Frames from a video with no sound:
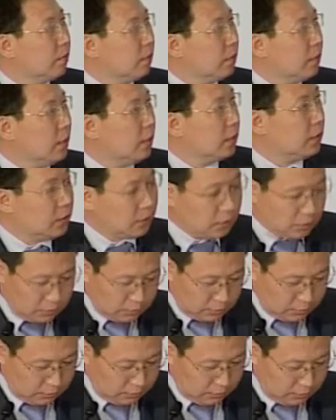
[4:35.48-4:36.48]
that
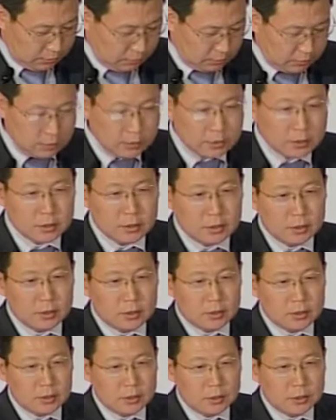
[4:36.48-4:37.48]

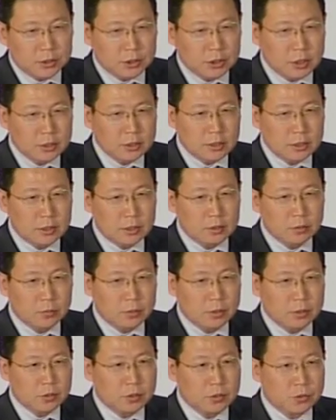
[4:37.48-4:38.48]
China
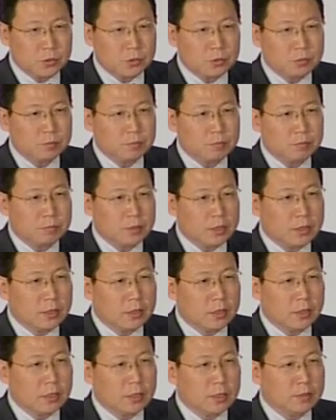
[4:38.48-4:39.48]
will soon
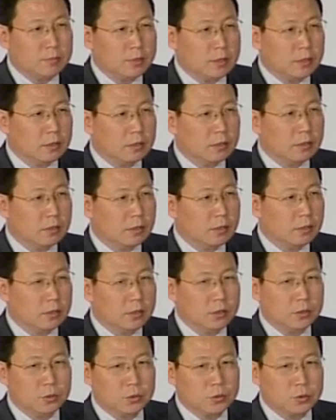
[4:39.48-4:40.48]
become the
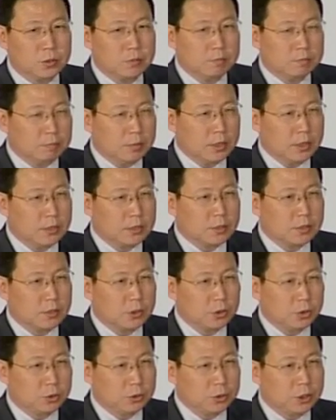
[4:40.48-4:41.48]
EU's biggest
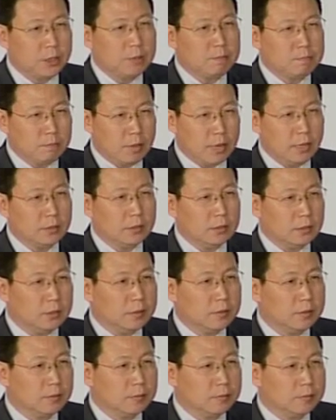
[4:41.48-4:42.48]
trading partner.
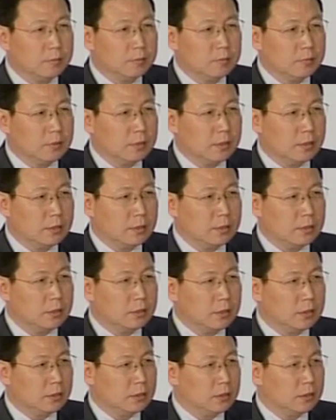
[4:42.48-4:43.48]

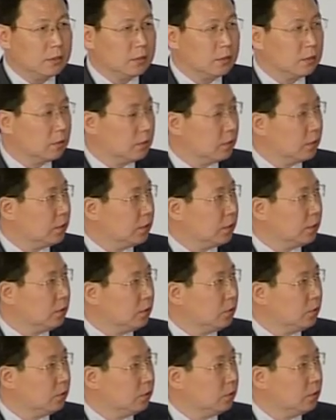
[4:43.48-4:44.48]
And
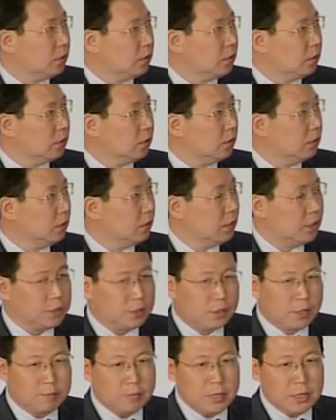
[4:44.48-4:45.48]
according to the
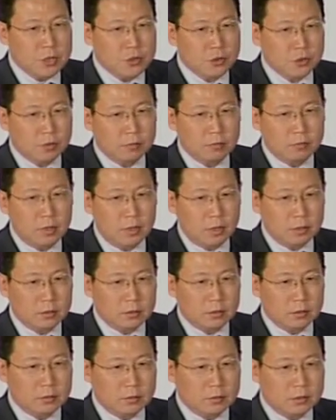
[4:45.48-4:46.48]
estimation,
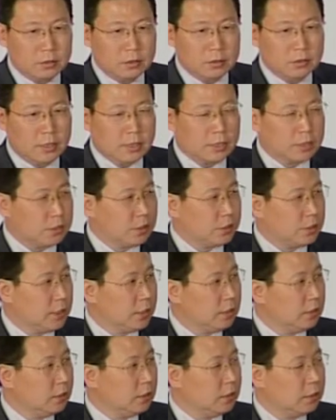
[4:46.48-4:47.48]
in the next
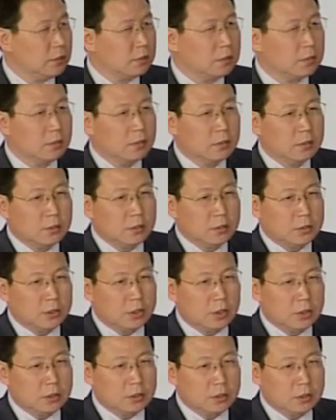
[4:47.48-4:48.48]
10 years,
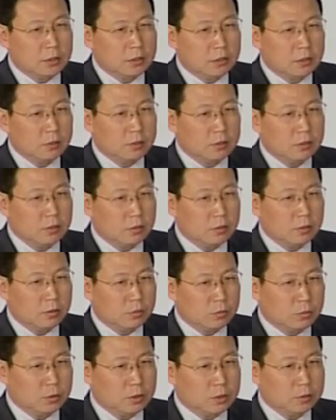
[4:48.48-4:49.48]
China
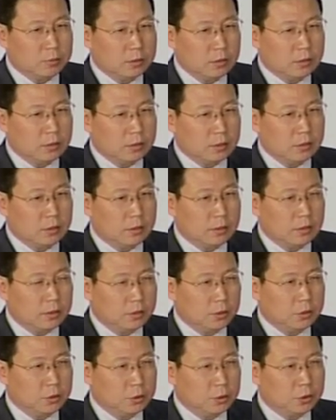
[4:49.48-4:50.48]
would be the
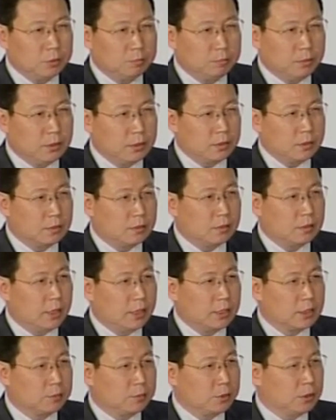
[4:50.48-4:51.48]
EU's biggest
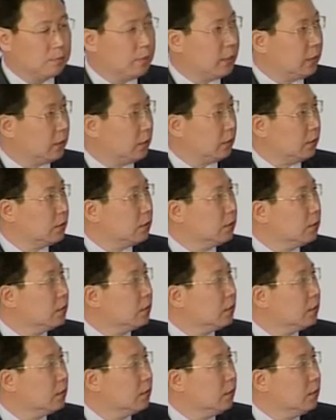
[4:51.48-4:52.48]
export market.
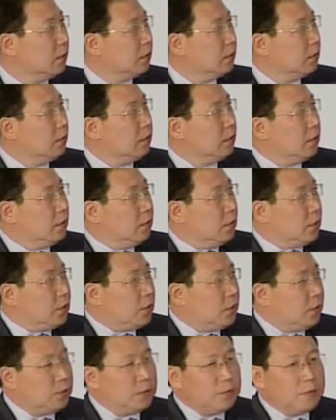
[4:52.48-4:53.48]

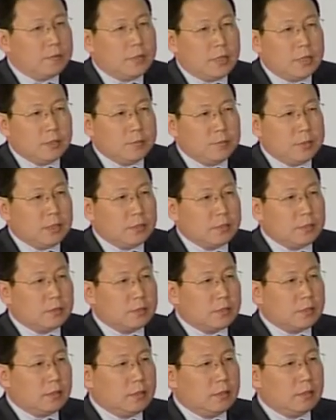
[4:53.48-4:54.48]
So that means
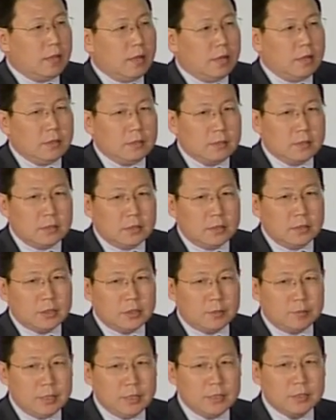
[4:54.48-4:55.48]
the
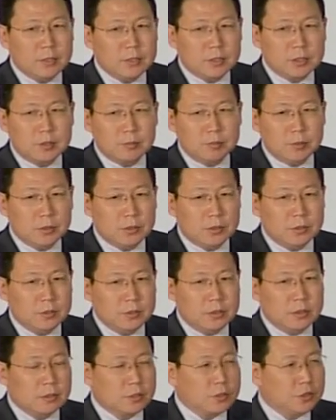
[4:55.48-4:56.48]
interdependence
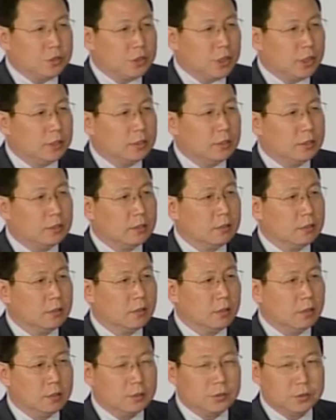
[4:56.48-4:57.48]
between China
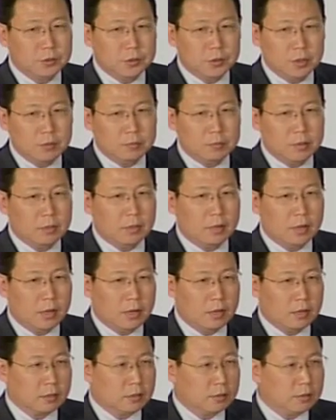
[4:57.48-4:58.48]
and Europe
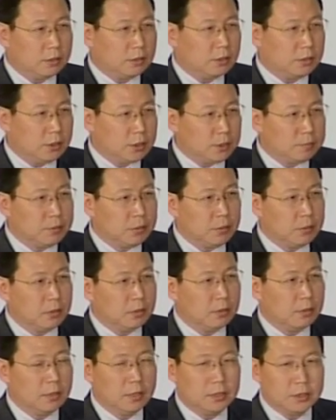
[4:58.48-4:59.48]
are going deeper
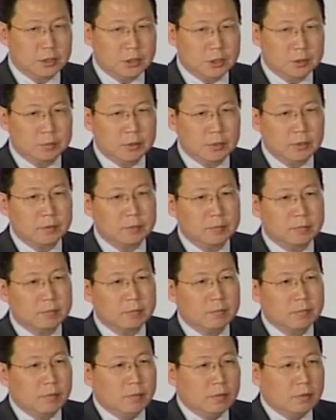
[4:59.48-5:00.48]
and deeper.
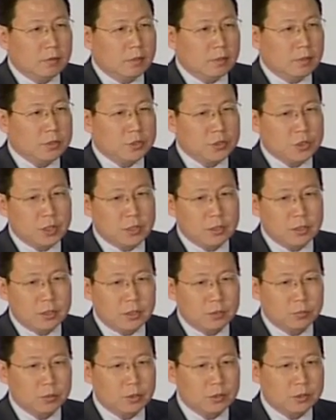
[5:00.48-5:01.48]
In
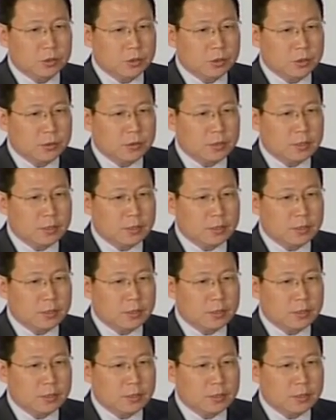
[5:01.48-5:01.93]
China, we used to